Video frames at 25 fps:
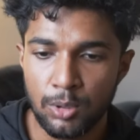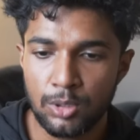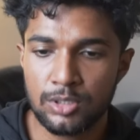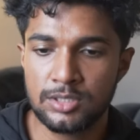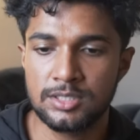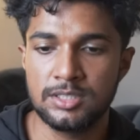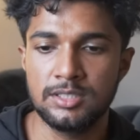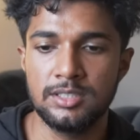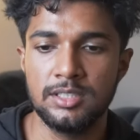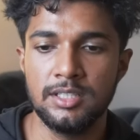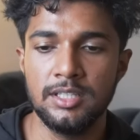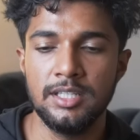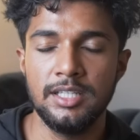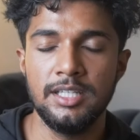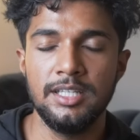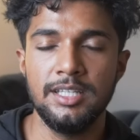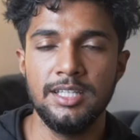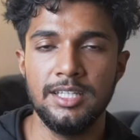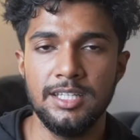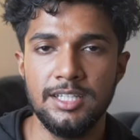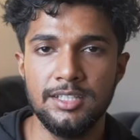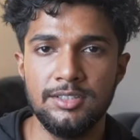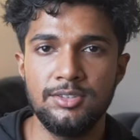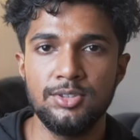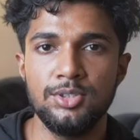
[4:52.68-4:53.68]
books
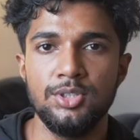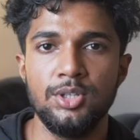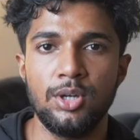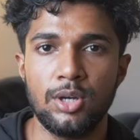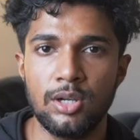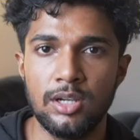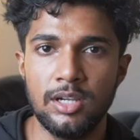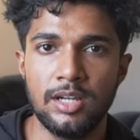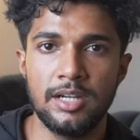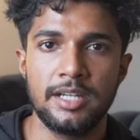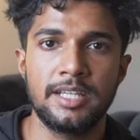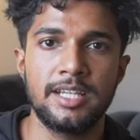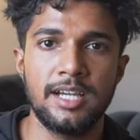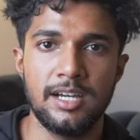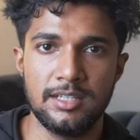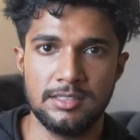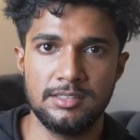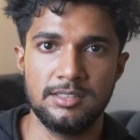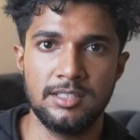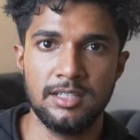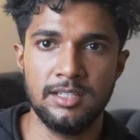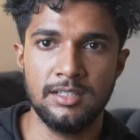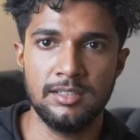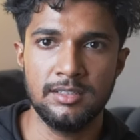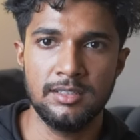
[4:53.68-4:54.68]
into your learning
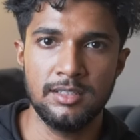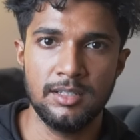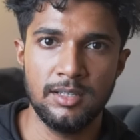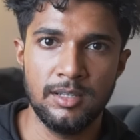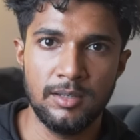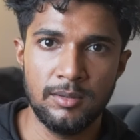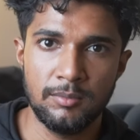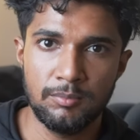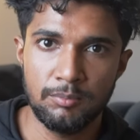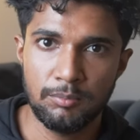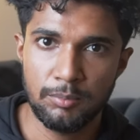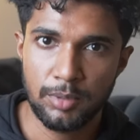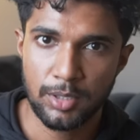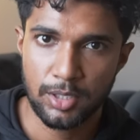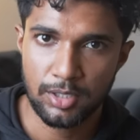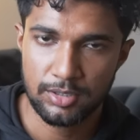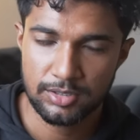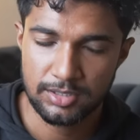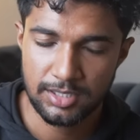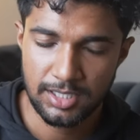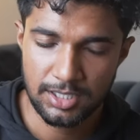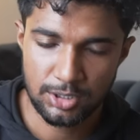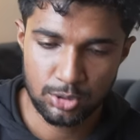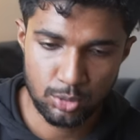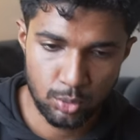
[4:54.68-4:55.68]
arsenal
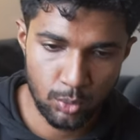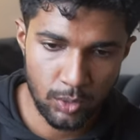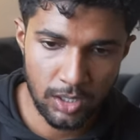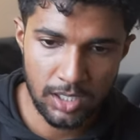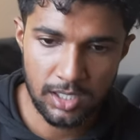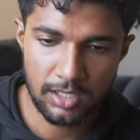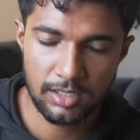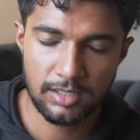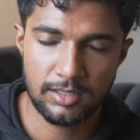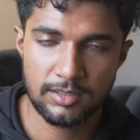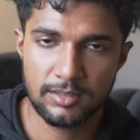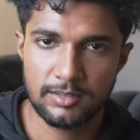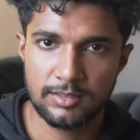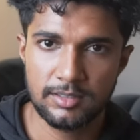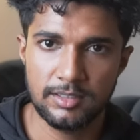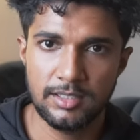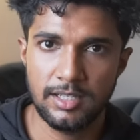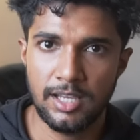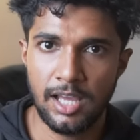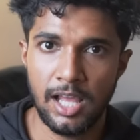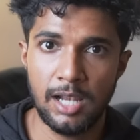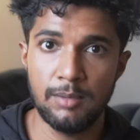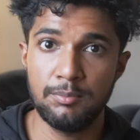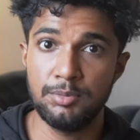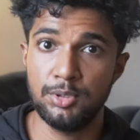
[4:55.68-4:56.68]
because it will
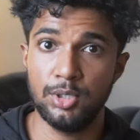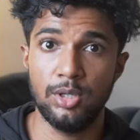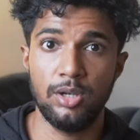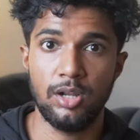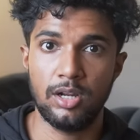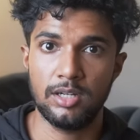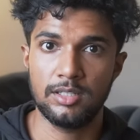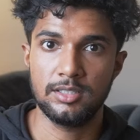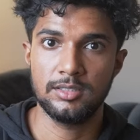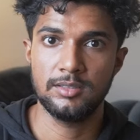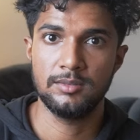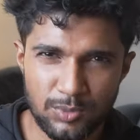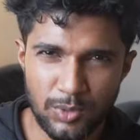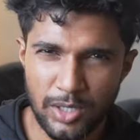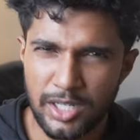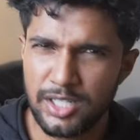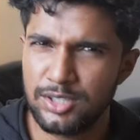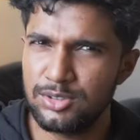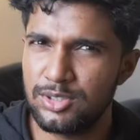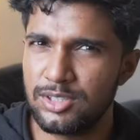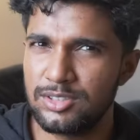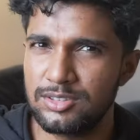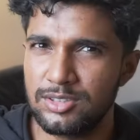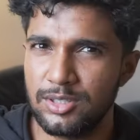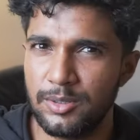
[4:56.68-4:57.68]
help you a lot. Why do
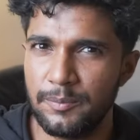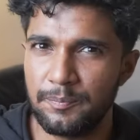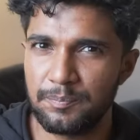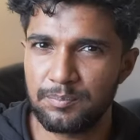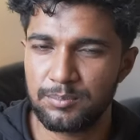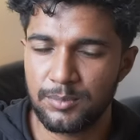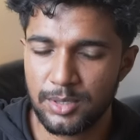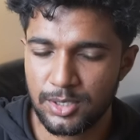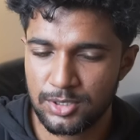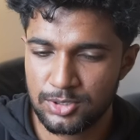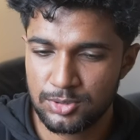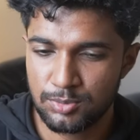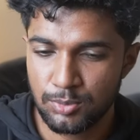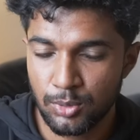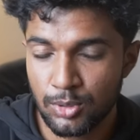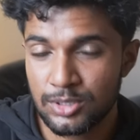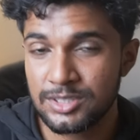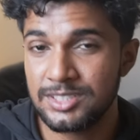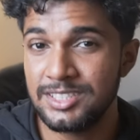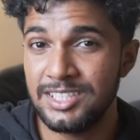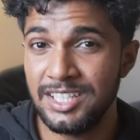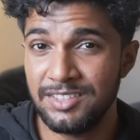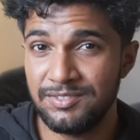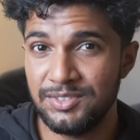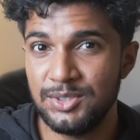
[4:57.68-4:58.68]
you think so? Because
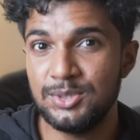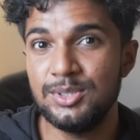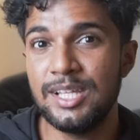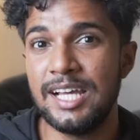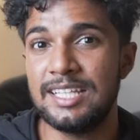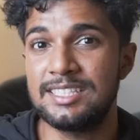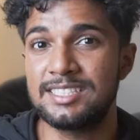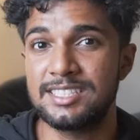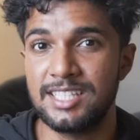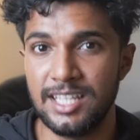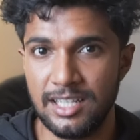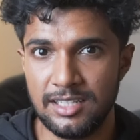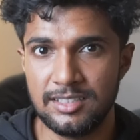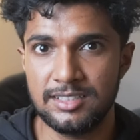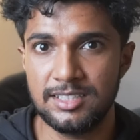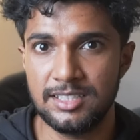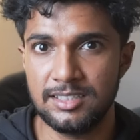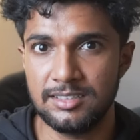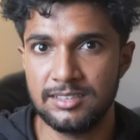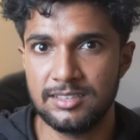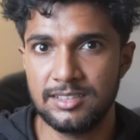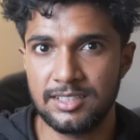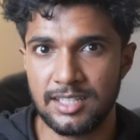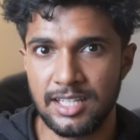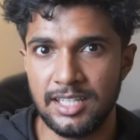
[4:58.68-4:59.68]
books give you that
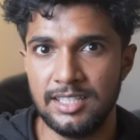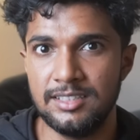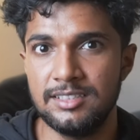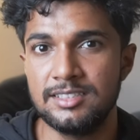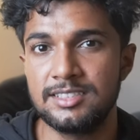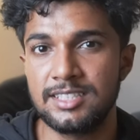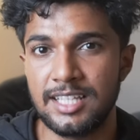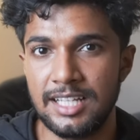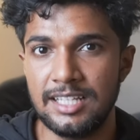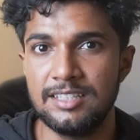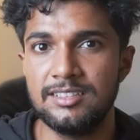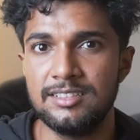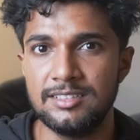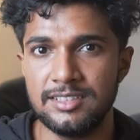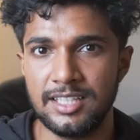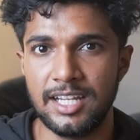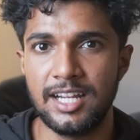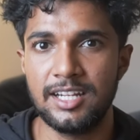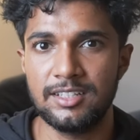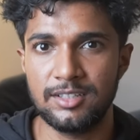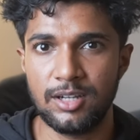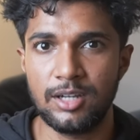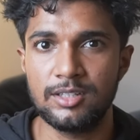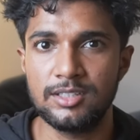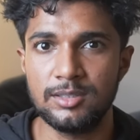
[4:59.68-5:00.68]
skeleton. right? The skeleton that
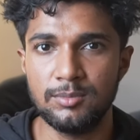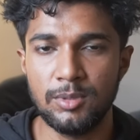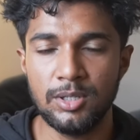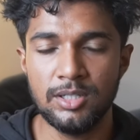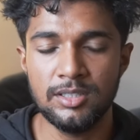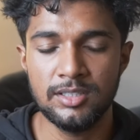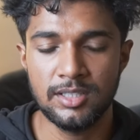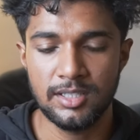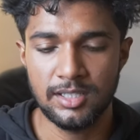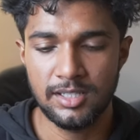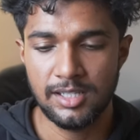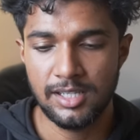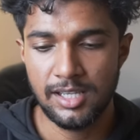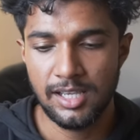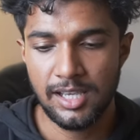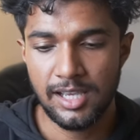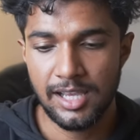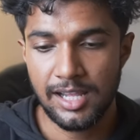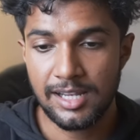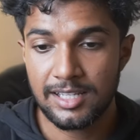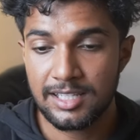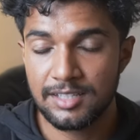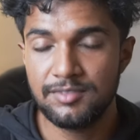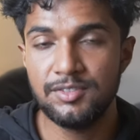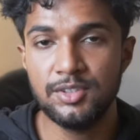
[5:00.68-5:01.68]
I talked about,
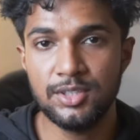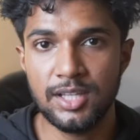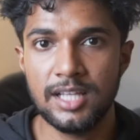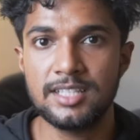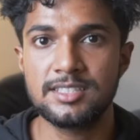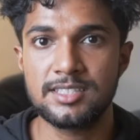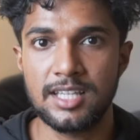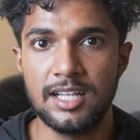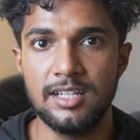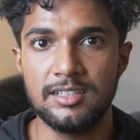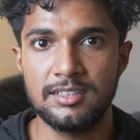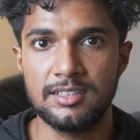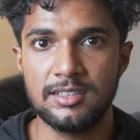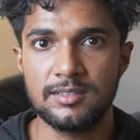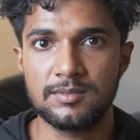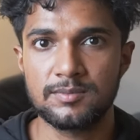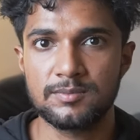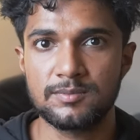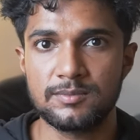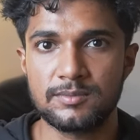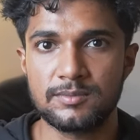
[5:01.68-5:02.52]
it'll give you that skeleton.